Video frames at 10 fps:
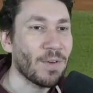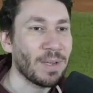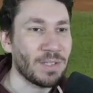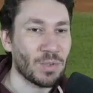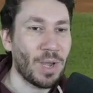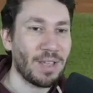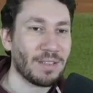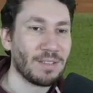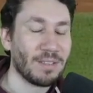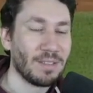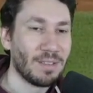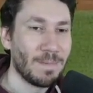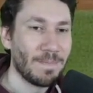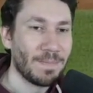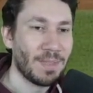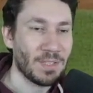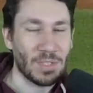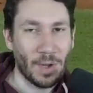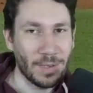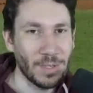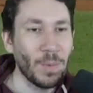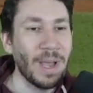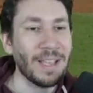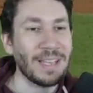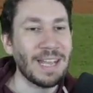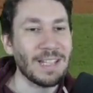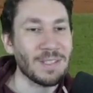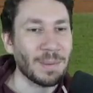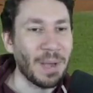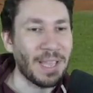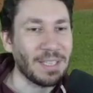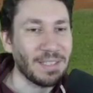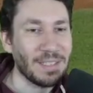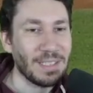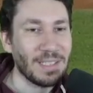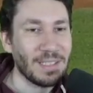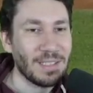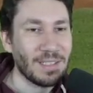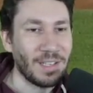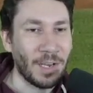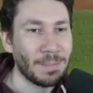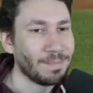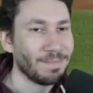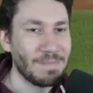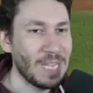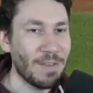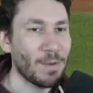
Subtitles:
a strike. This starts away and ends away. You know? Never